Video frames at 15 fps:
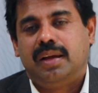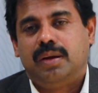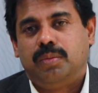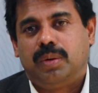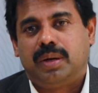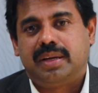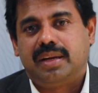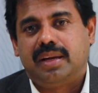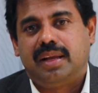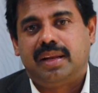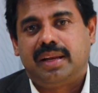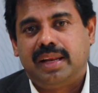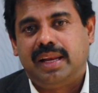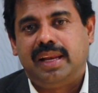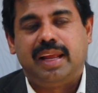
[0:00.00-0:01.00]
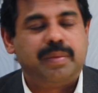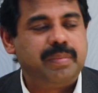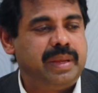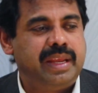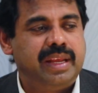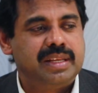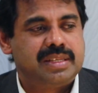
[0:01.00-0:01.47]
What really
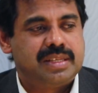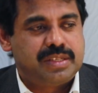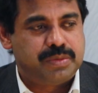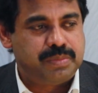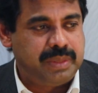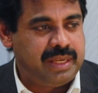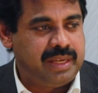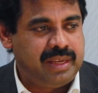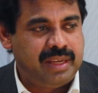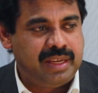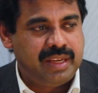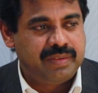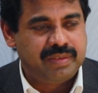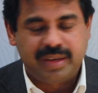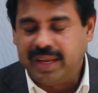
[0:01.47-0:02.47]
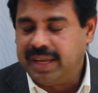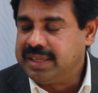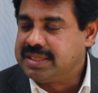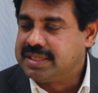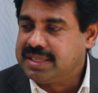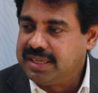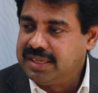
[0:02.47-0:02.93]
amazes me, even I
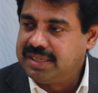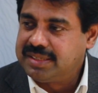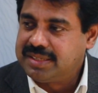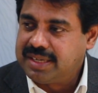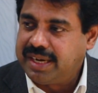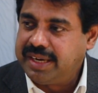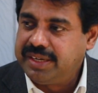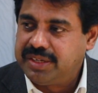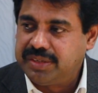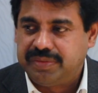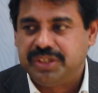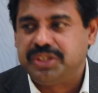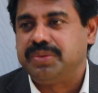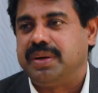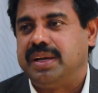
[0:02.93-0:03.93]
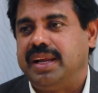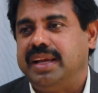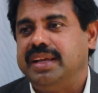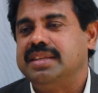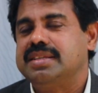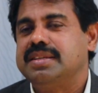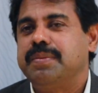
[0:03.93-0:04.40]
still try to
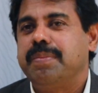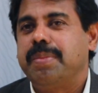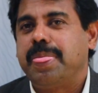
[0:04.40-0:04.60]
visualize,